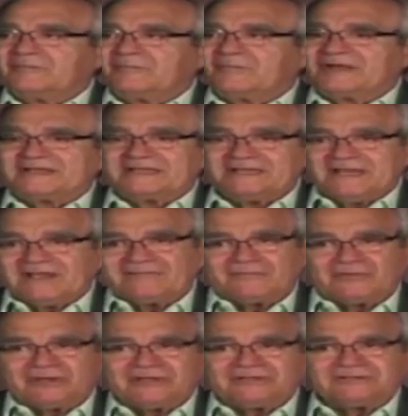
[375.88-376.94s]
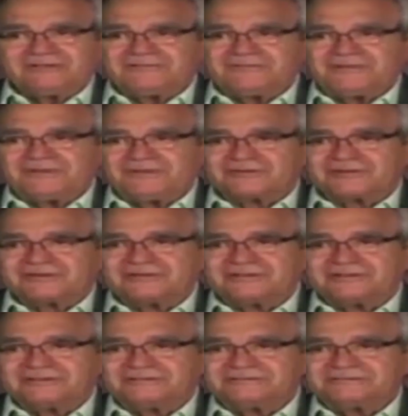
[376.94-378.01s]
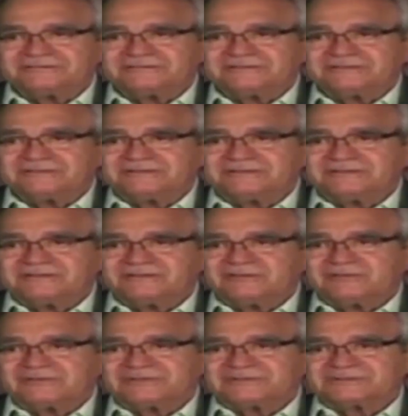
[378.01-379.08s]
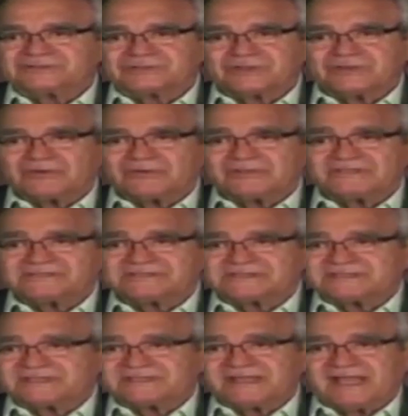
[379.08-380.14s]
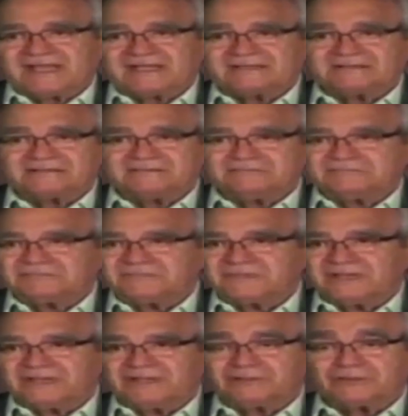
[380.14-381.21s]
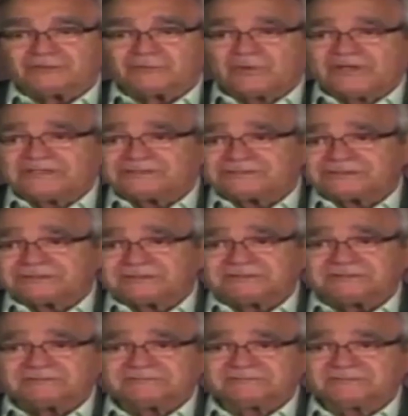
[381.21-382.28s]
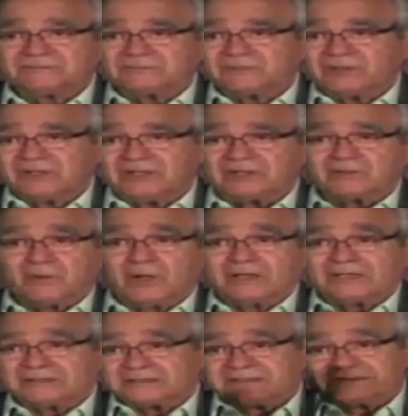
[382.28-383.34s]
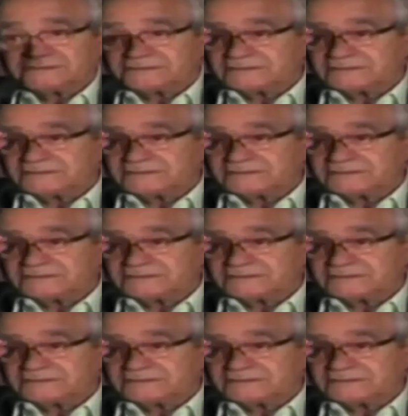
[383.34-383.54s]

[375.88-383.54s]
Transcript: But he never interfered with stories that had interracial qualities.